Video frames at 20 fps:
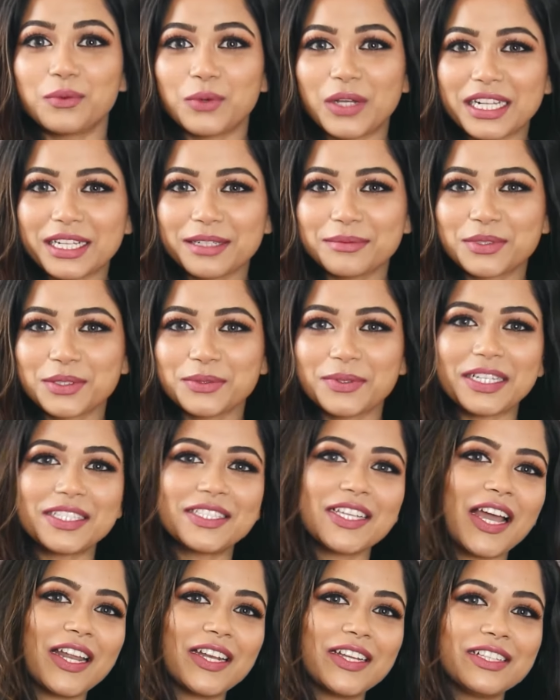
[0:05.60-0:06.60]
and welcome to my
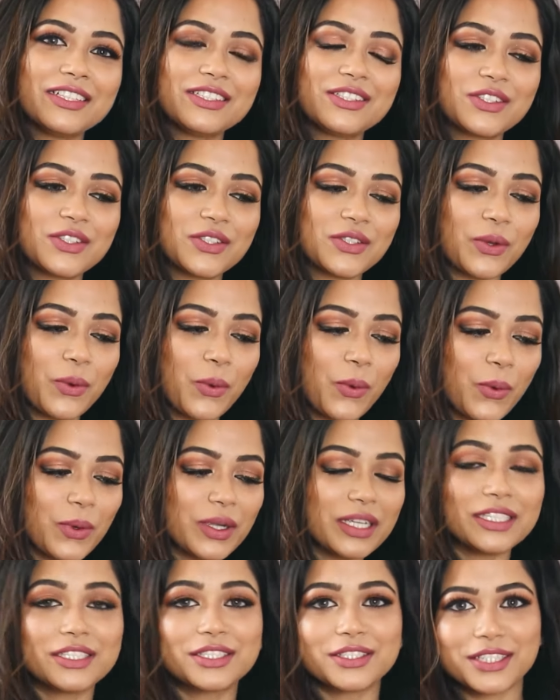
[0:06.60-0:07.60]
channel.
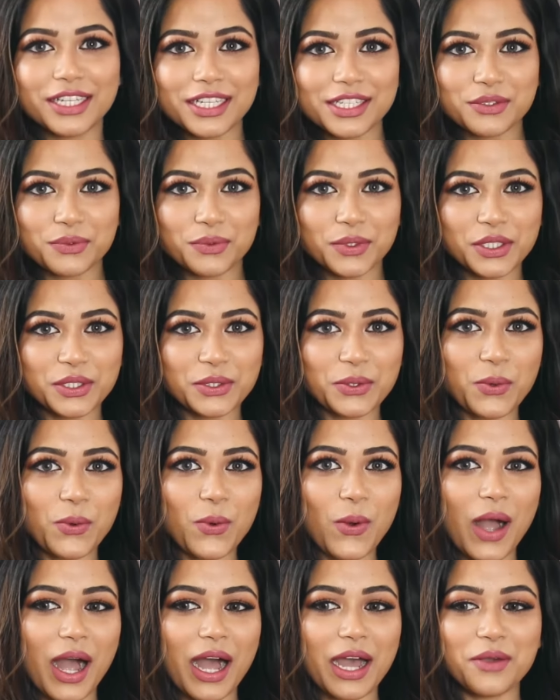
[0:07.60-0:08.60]
So in today's
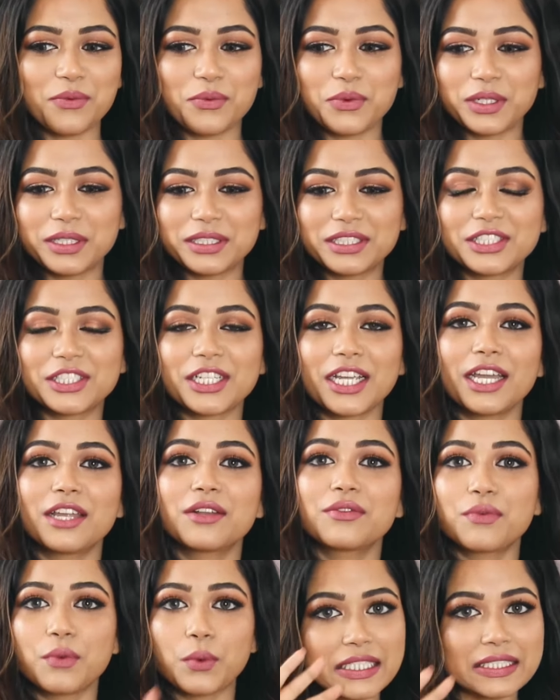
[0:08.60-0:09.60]
video I will
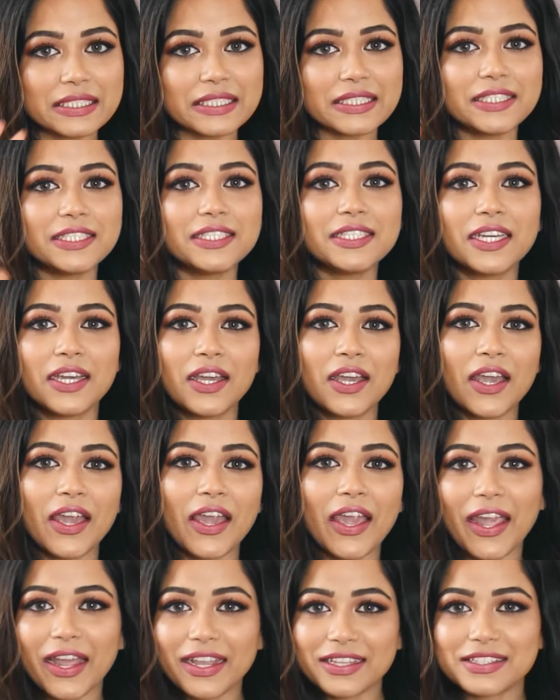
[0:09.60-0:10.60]
share easy
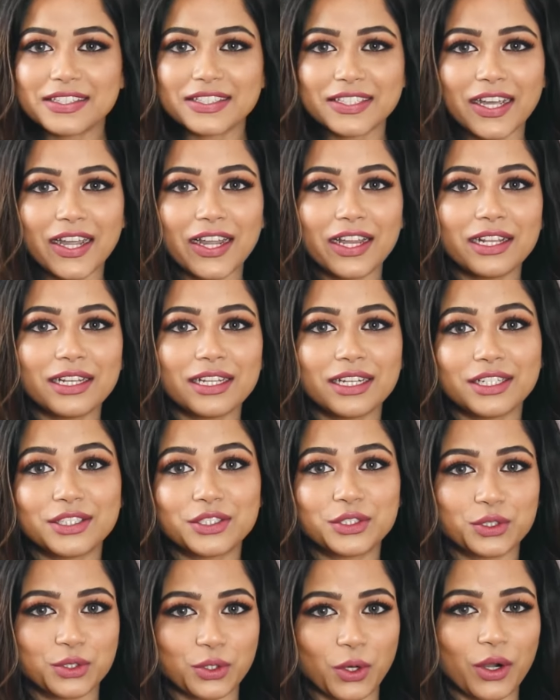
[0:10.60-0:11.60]

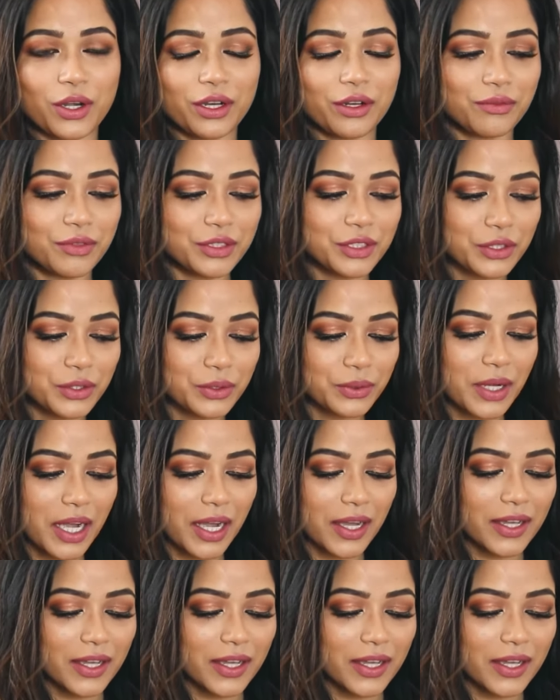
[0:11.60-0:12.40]
hairstyle tutorial with you